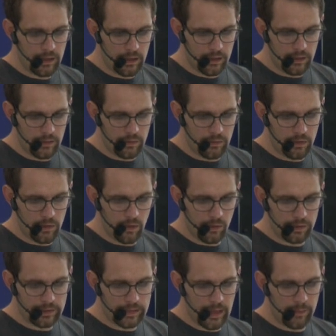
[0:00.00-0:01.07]
You call
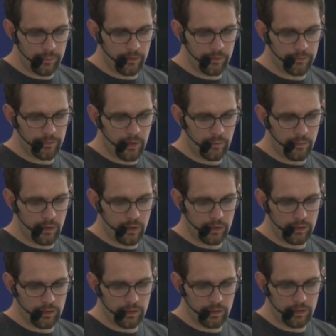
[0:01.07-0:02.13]
sample from
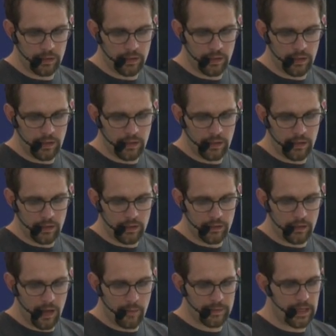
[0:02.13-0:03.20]
model
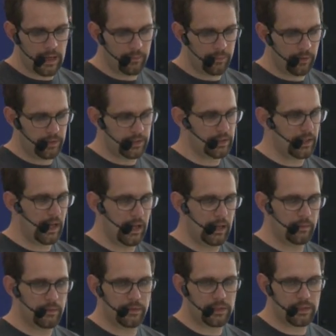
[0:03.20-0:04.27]
num samples
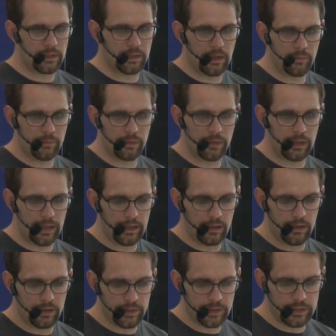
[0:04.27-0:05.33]
times, which is a number like
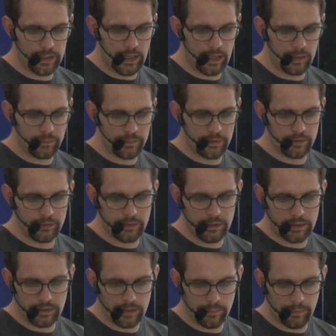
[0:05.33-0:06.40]
100 times.
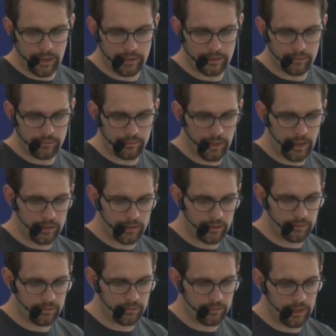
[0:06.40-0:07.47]
This is a
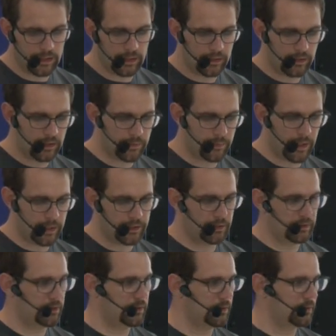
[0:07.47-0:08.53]
Python
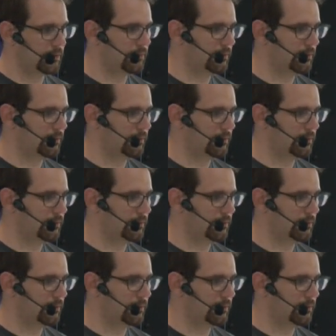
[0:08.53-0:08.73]
expression to